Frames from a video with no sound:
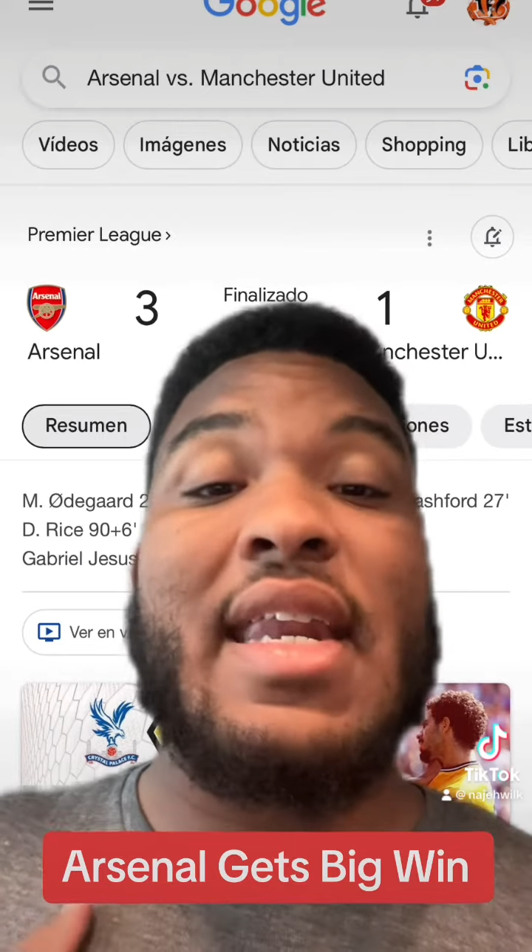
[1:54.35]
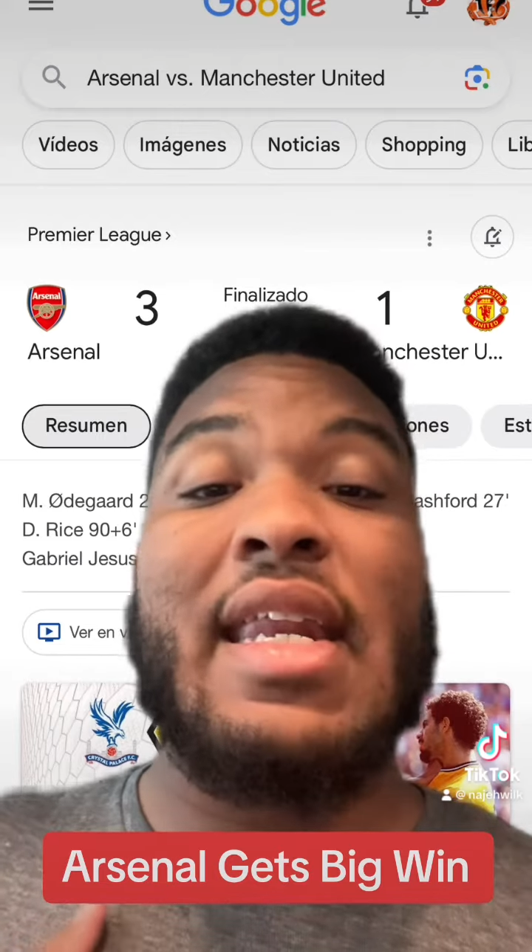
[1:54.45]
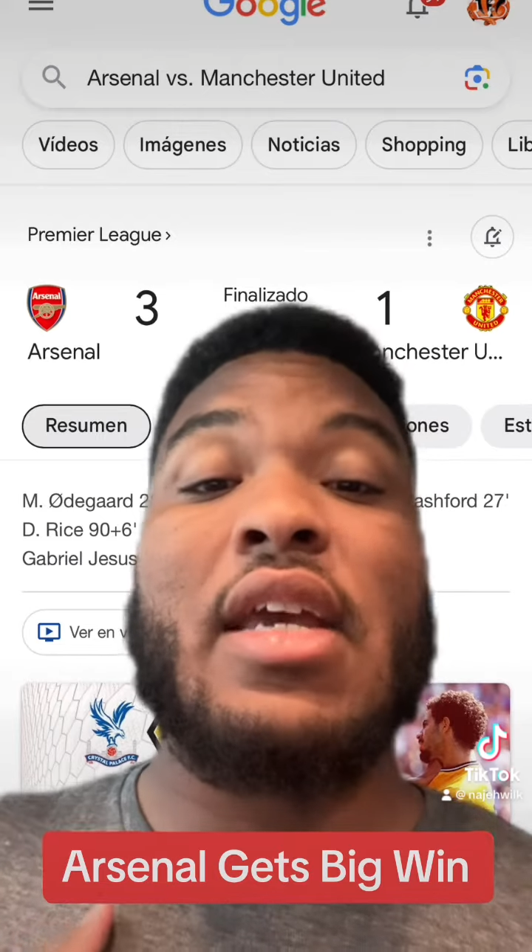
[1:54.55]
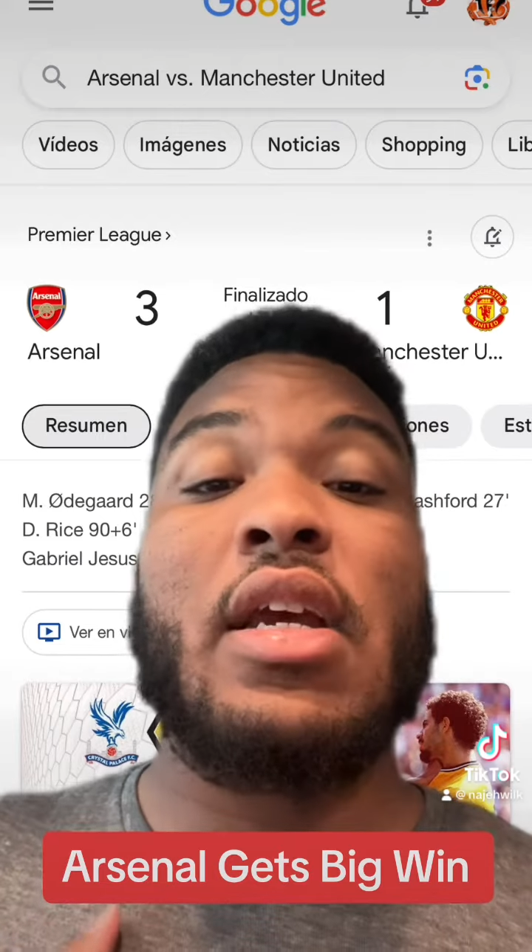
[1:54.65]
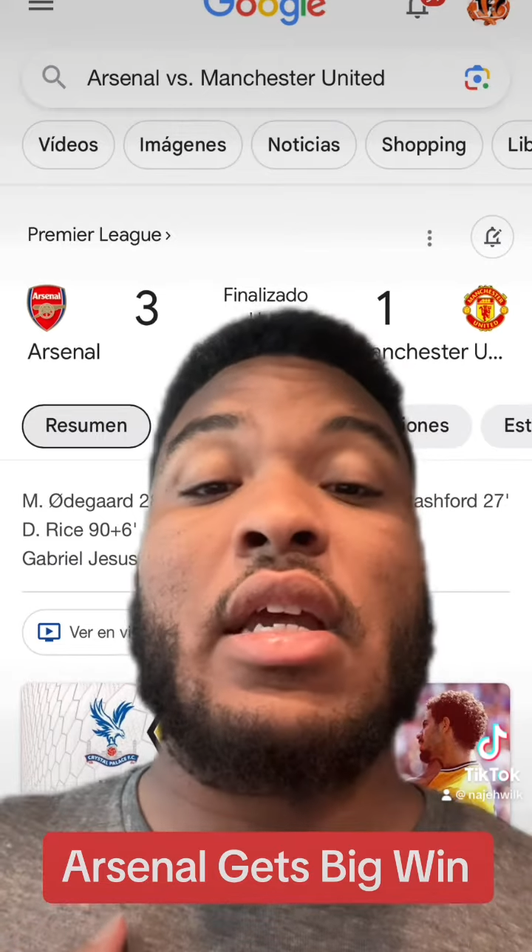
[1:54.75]
that
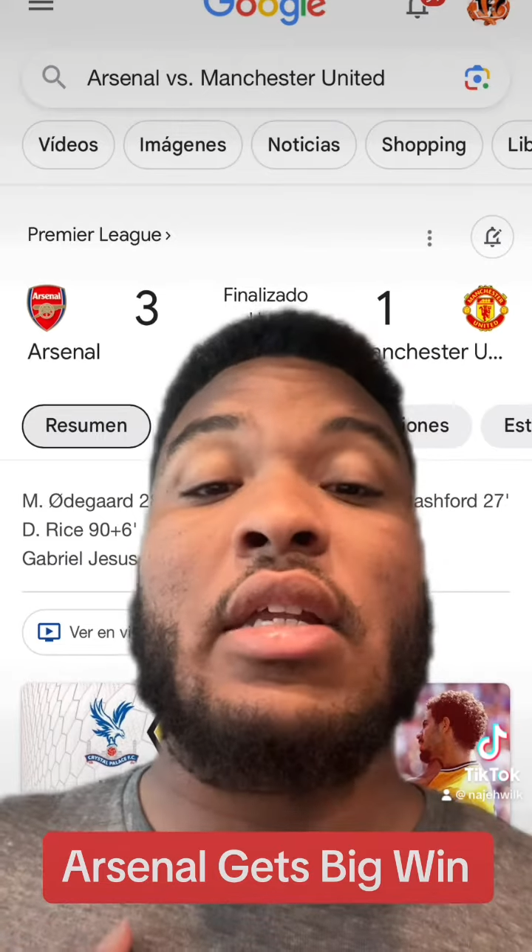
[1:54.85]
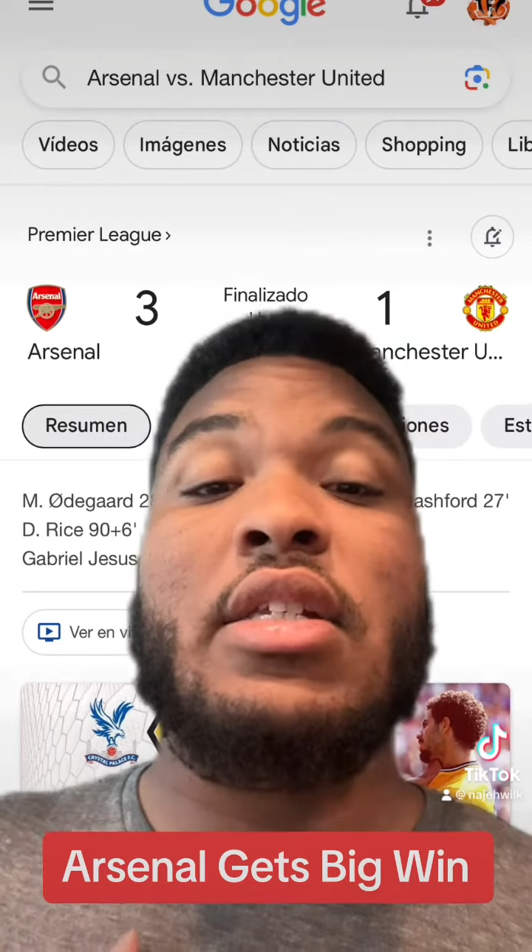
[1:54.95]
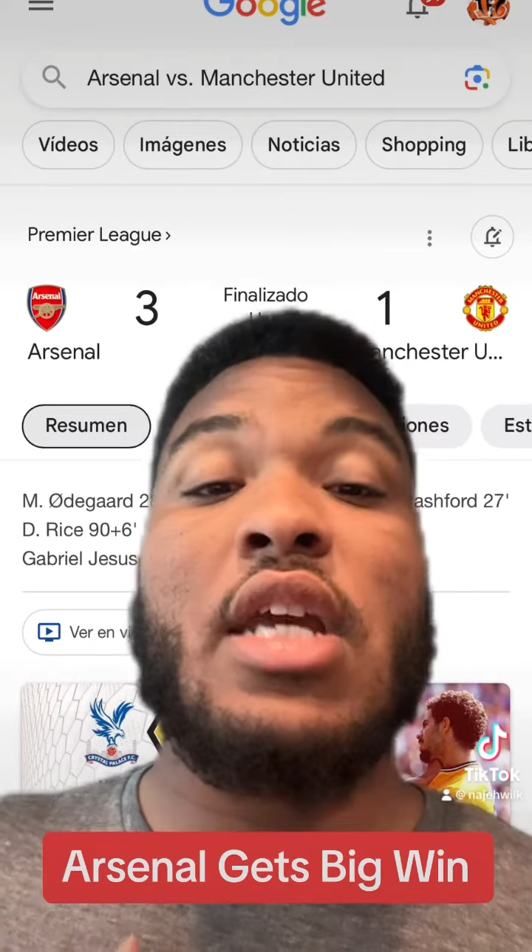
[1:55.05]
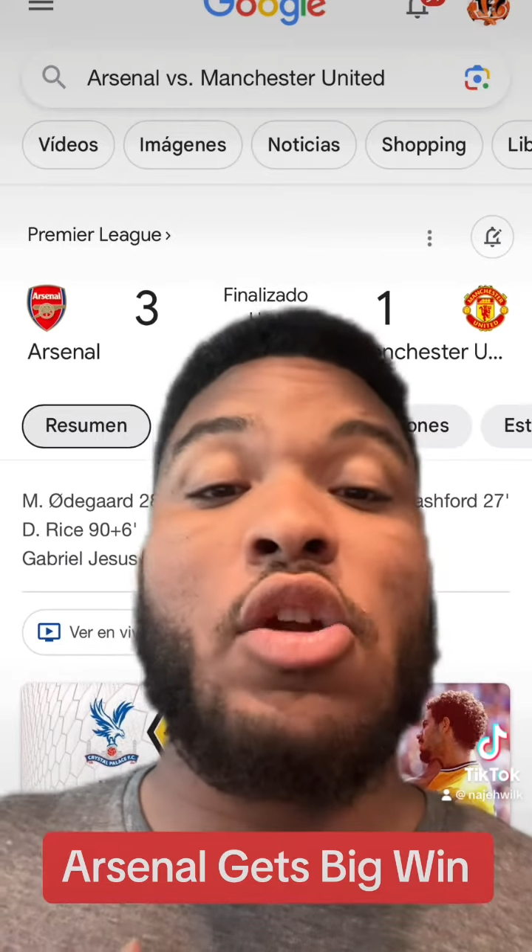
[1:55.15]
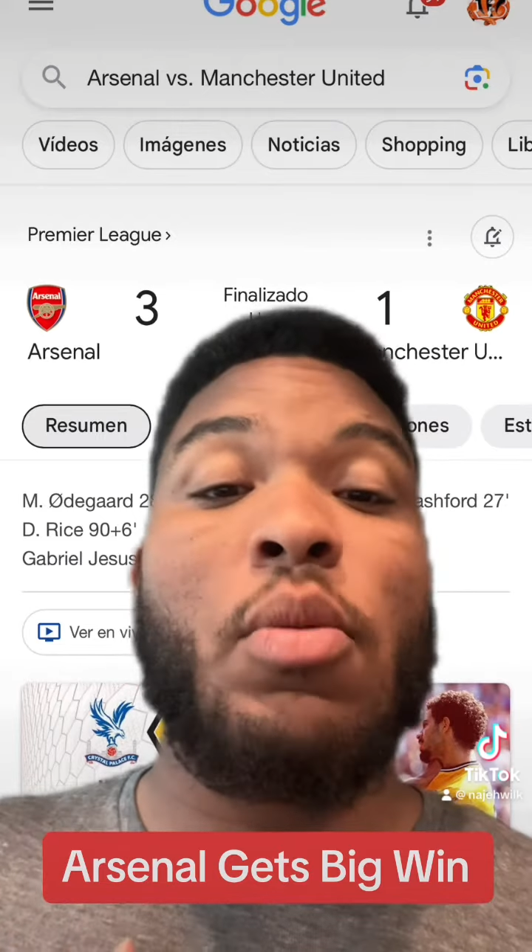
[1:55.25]
they can
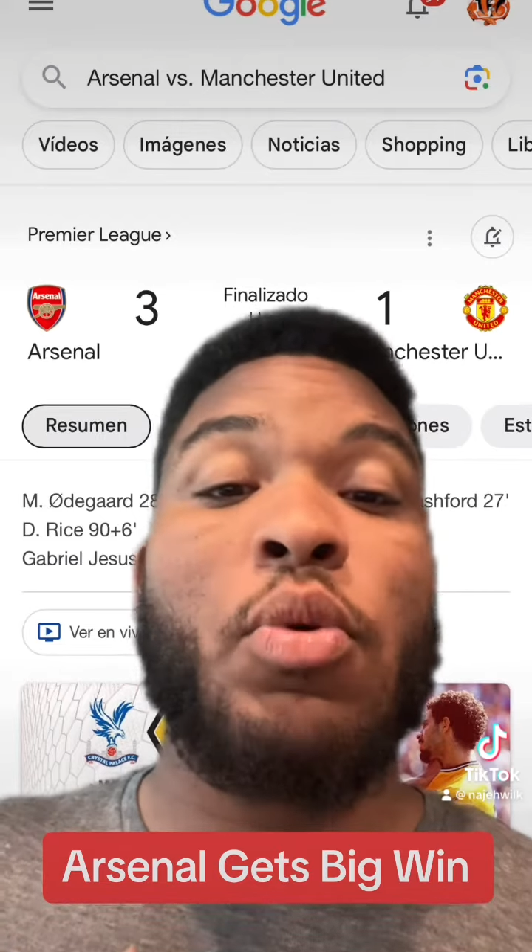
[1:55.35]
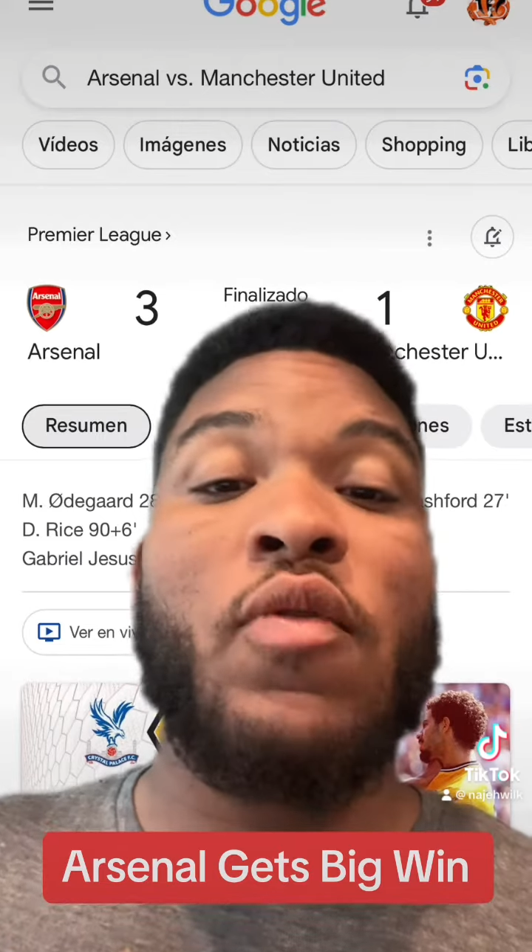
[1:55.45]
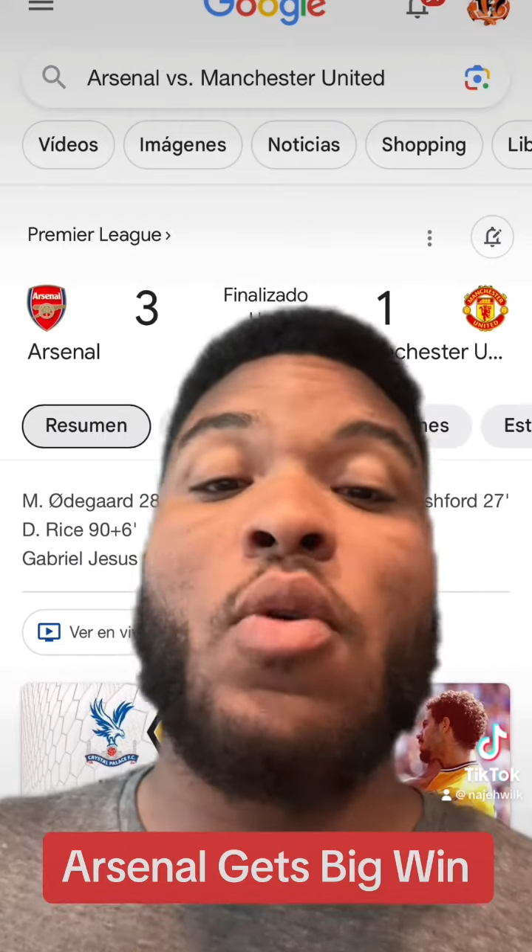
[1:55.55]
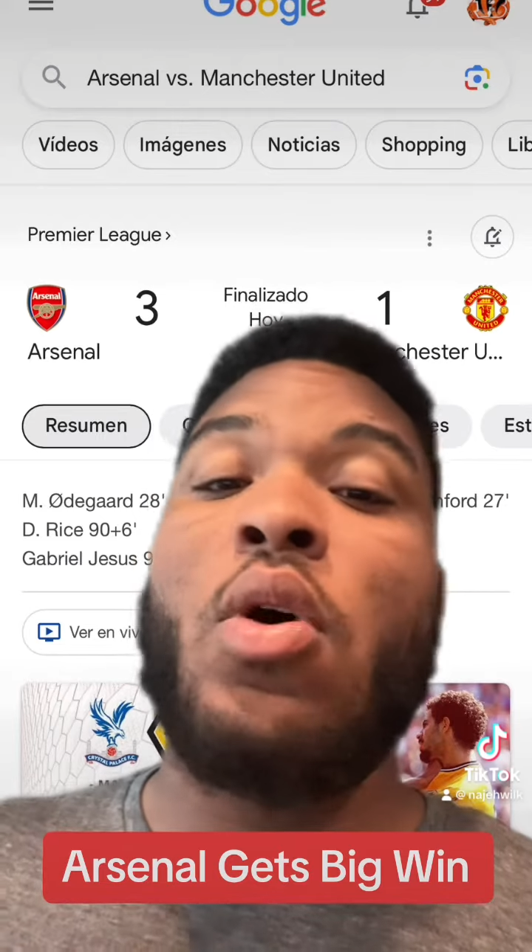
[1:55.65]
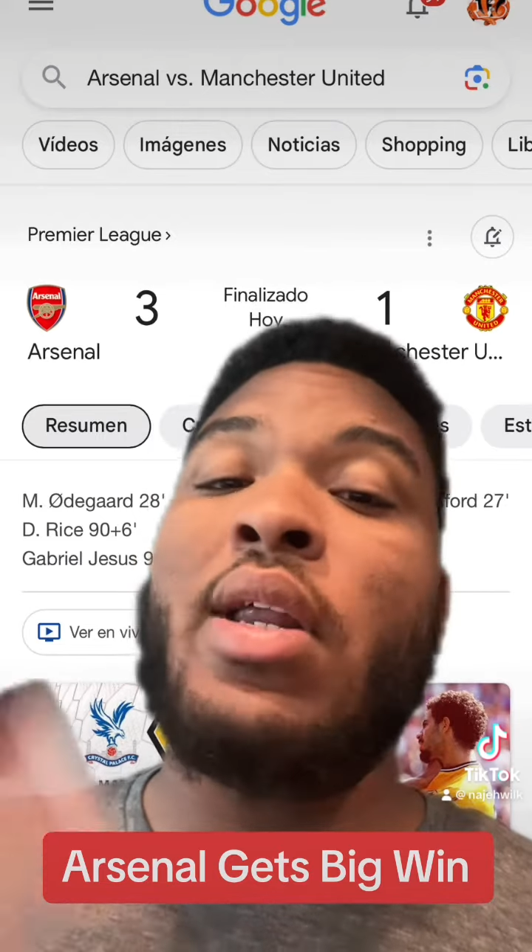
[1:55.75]
continue to
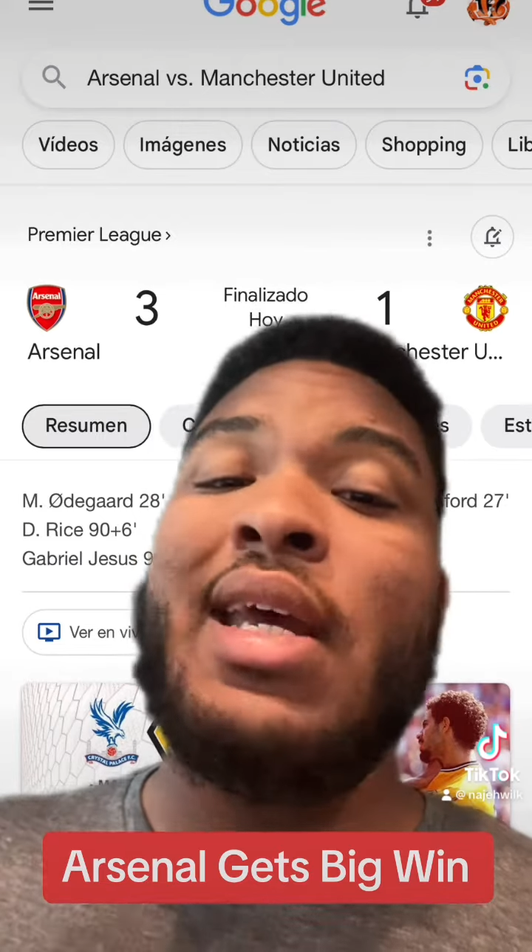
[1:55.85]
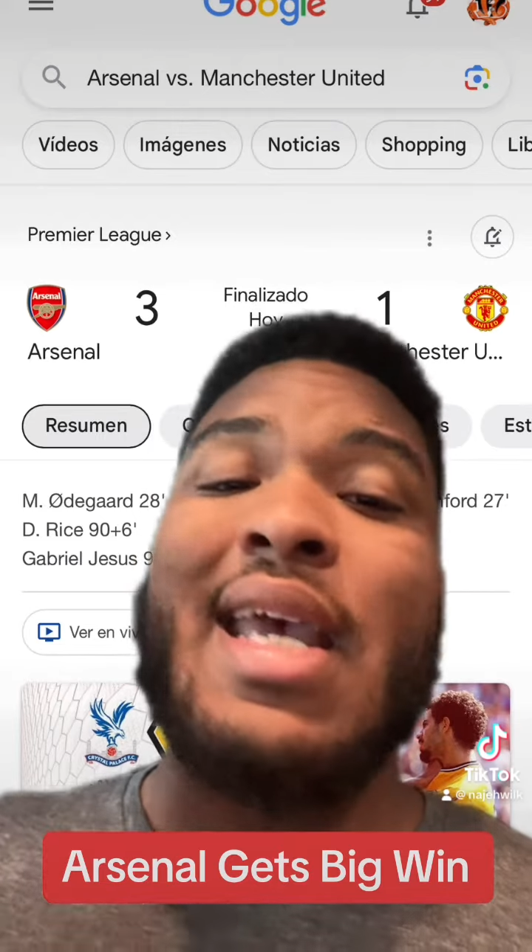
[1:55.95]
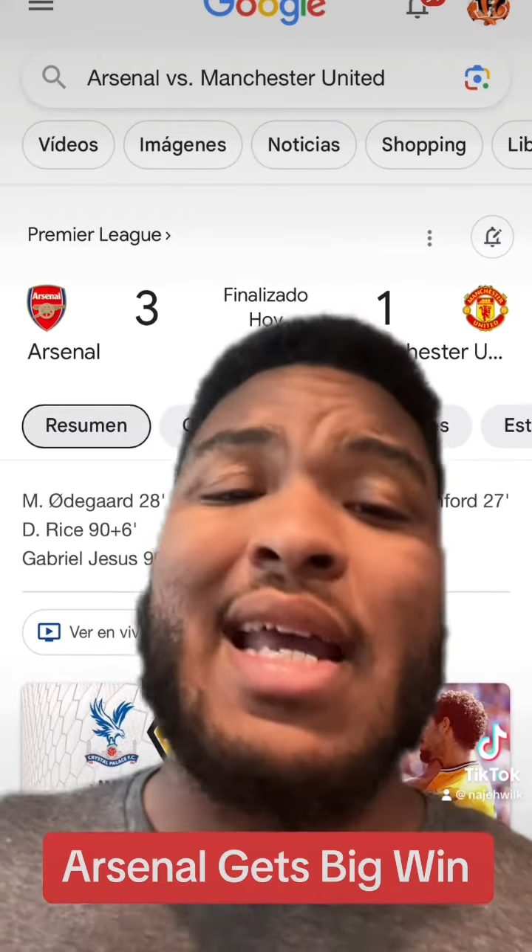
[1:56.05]
improve on.